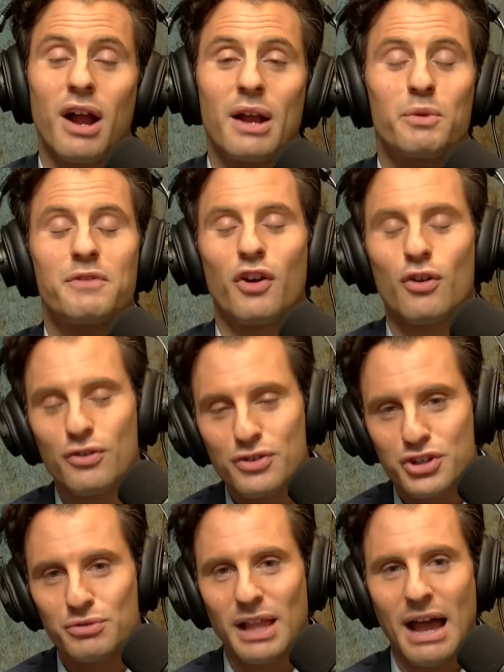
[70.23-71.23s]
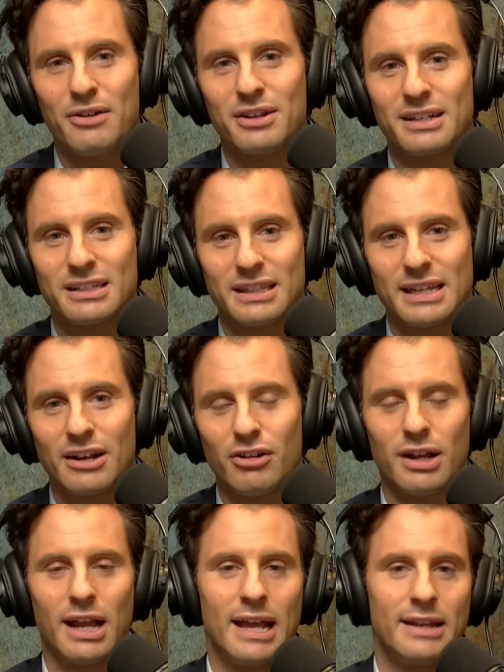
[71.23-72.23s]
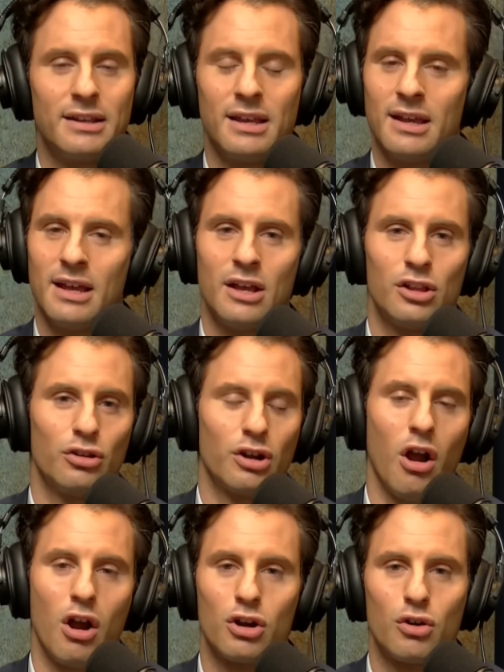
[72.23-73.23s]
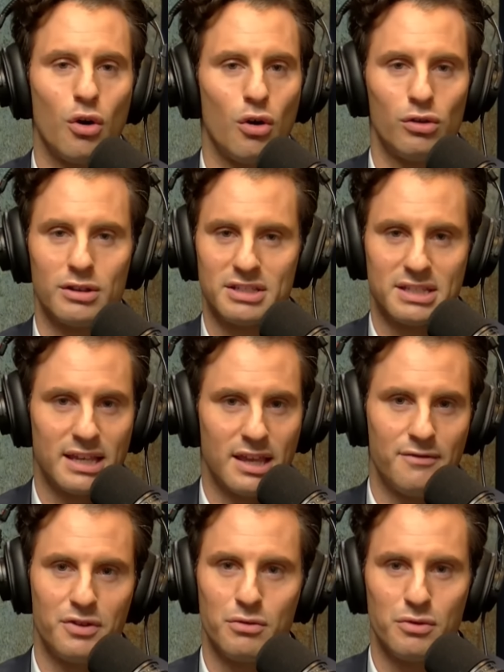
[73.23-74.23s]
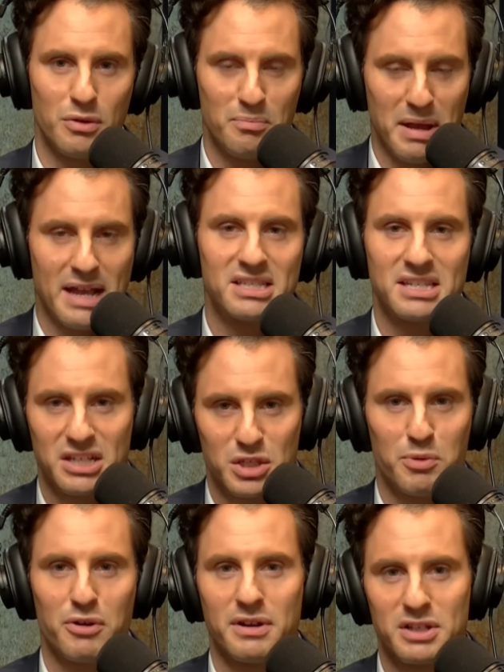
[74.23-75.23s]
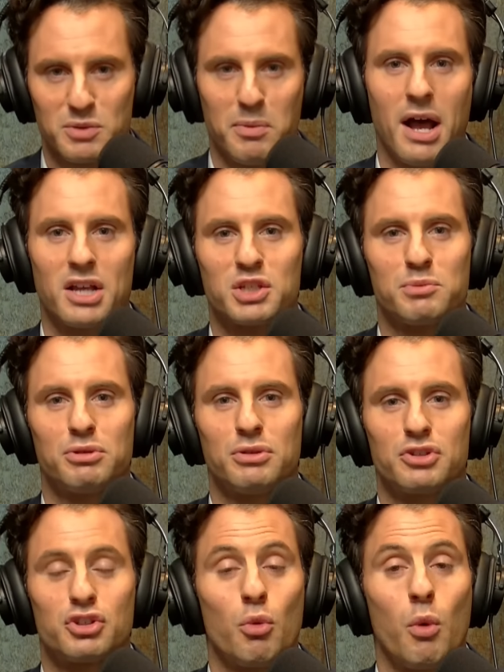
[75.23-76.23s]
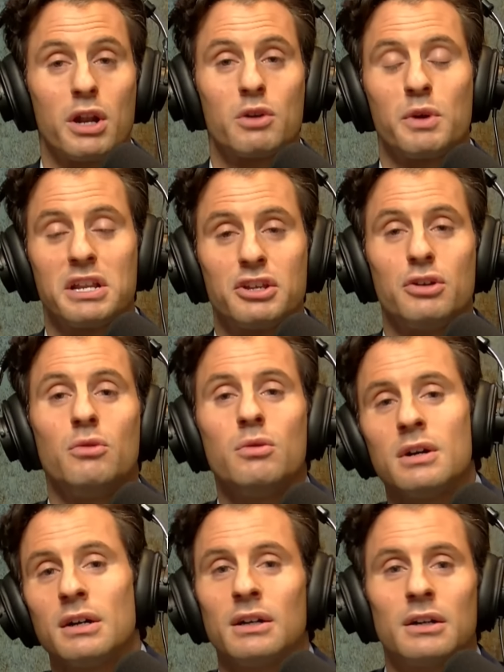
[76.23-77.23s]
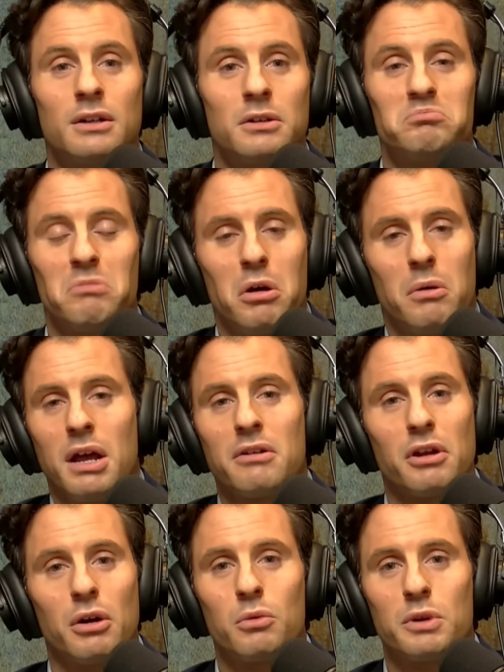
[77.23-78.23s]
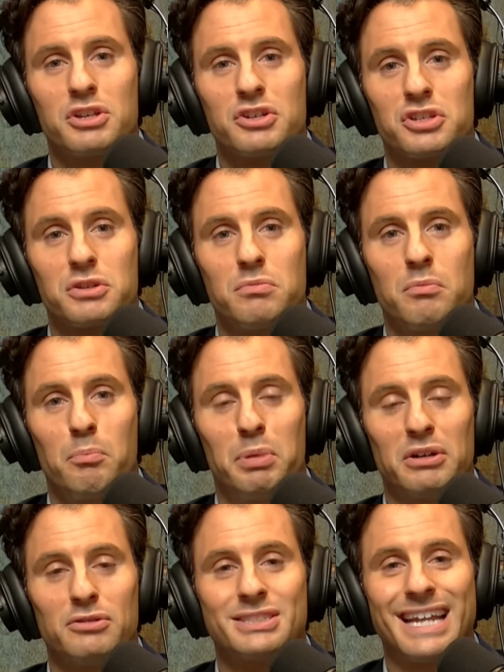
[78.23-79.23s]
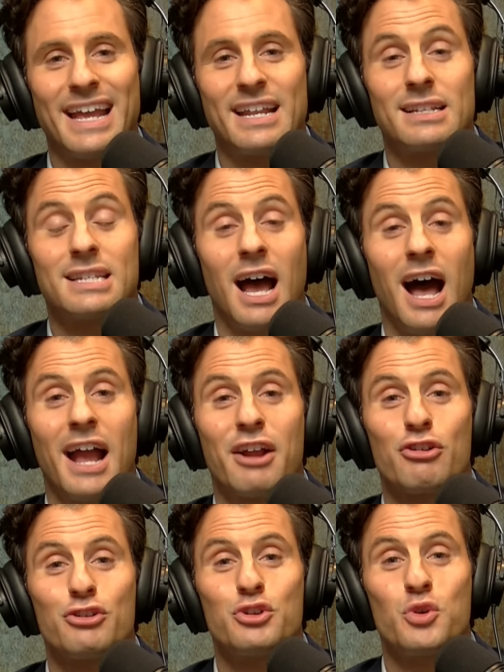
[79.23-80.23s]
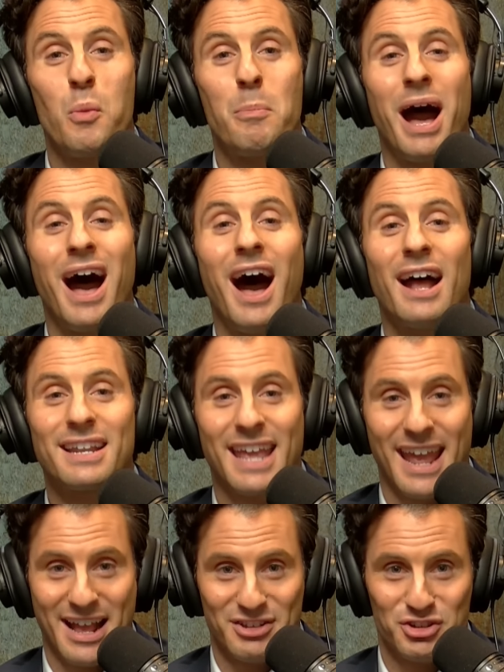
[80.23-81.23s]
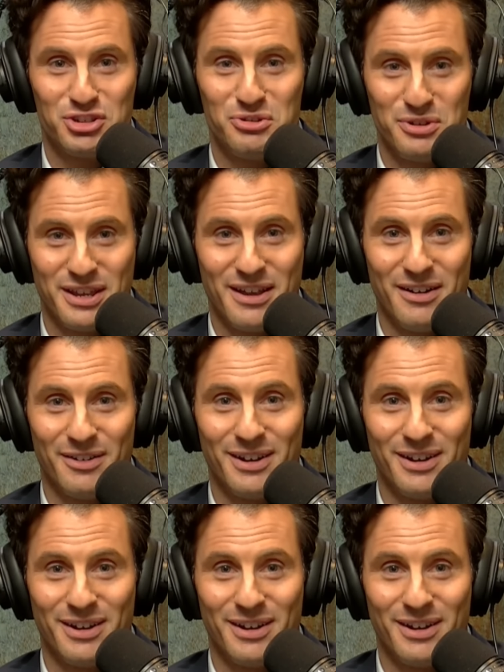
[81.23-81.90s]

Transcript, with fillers: We've heard you loud and clear. And look, our goal is to give you the best experience possible. So, what did we do? Oh, I don't know. We just built an entire new podcast studio.